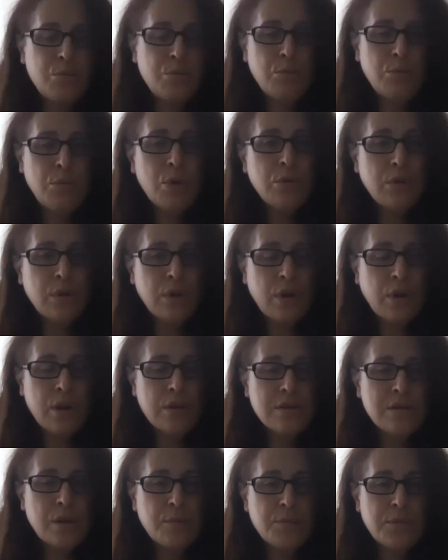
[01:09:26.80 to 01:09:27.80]
to promote the
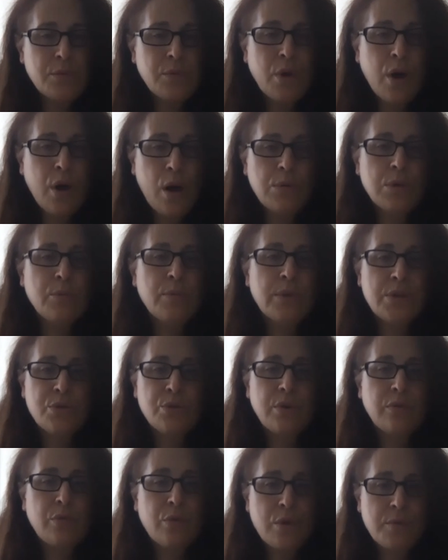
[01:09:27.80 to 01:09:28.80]
concept of
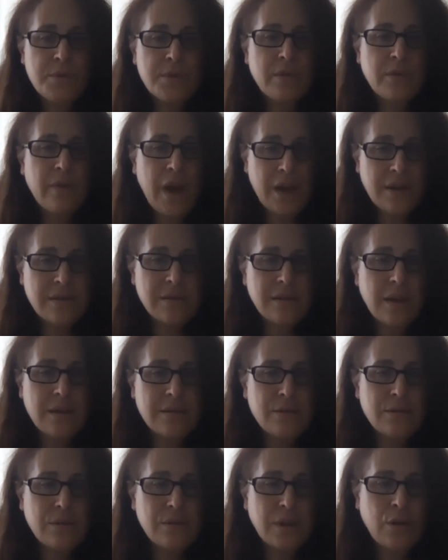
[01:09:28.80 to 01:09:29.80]
complementary forms of
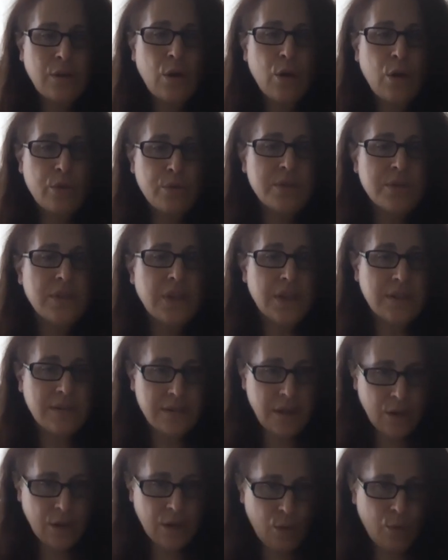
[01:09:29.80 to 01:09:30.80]
access and all those
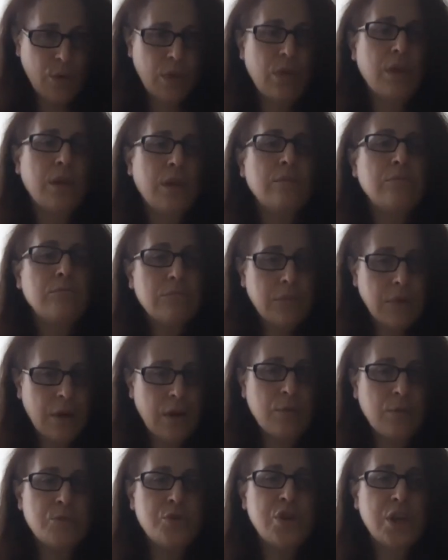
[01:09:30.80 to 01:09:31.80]
things that go with it.
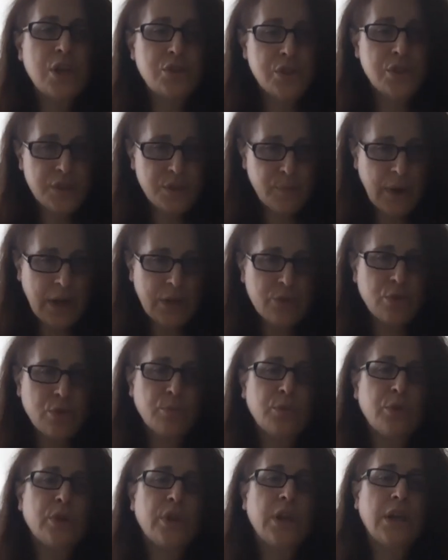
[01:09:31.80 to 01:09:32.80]
Changing
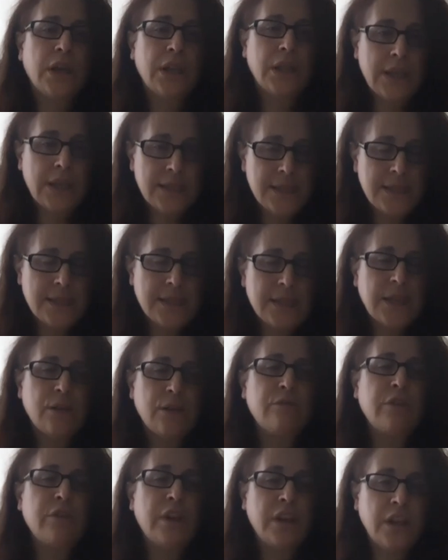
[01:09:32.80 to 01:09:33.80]
spectrum, looking at licensing
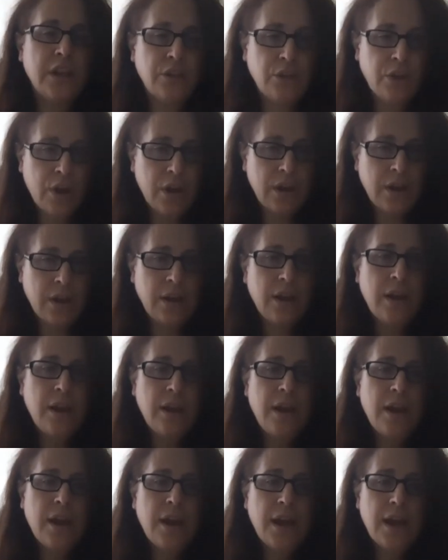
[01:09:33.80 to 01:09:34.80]
and funding, Don,
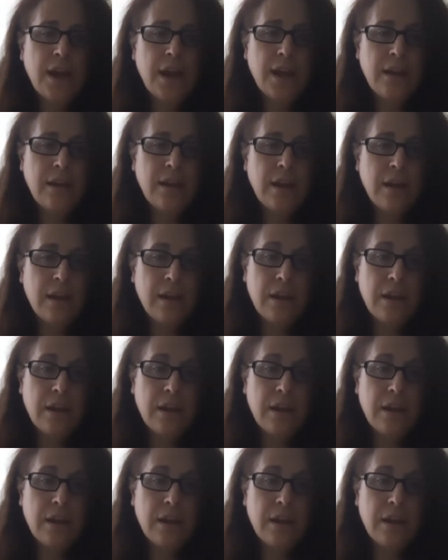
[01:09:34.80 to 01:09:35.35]
and